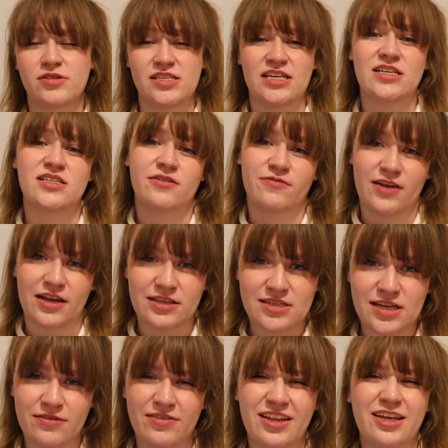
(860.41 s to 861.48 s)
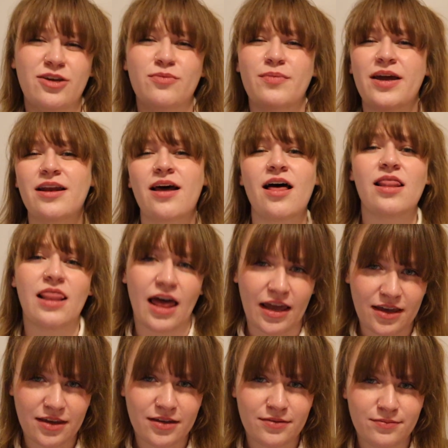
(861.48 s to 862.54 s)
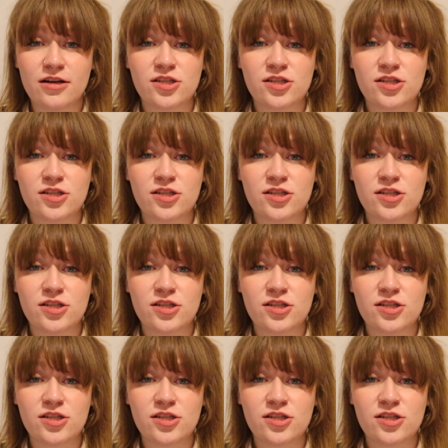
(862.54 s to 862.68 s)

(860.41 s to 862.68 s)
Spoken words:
see as offensive and that you may not like.